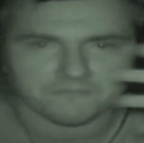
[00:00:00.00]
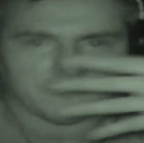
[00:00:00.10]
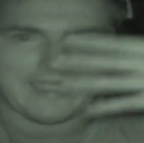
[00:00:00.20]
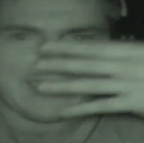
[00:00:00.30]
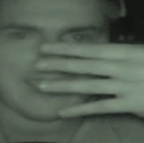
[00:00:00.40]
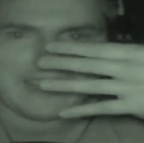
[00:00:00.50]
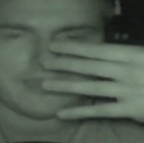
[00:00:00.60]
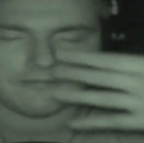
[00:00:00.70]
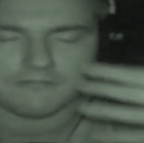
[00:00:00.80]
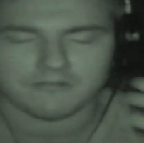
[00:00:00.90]
the
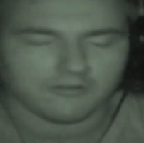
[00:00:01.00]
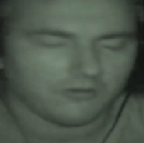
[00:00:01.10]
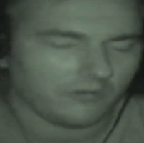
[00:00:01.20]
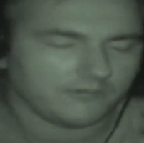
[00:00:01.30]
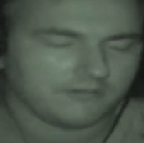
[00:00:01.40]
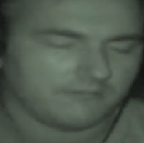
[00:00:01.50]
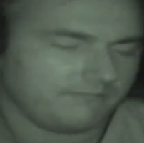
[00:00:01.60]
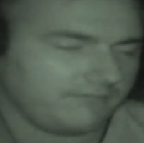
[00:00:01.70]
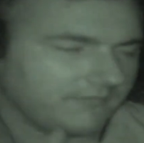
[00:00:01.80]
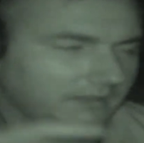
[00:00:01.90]
hand you know
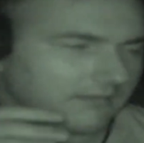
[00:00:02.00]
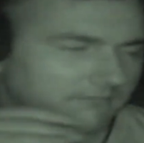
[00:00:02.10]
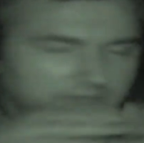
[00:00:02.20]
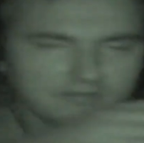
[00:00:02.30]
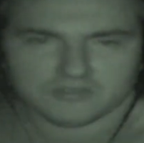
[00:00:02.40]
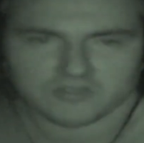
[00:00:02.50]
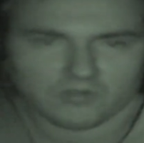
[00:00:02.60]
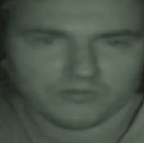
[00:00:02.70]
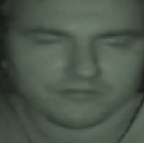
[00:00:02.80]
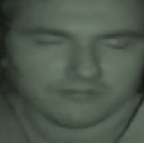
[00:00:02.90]
holding like the
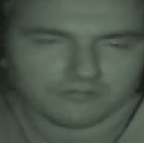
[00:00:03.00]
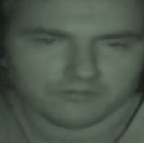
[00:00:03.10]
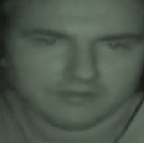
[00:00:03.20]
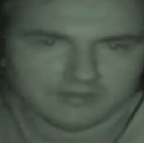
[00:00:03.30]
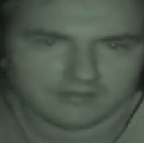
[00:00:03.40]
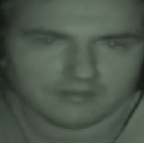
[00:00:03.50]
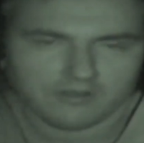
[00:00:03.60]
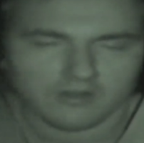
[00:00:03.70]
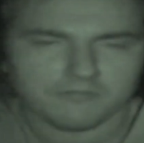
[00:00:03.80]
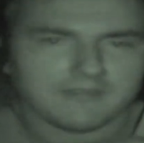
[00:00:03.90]
shoulder or the uh,
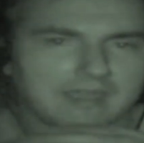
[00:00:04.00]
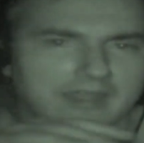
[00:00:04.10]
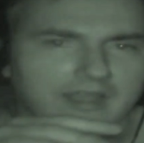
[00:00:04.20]
arm in that i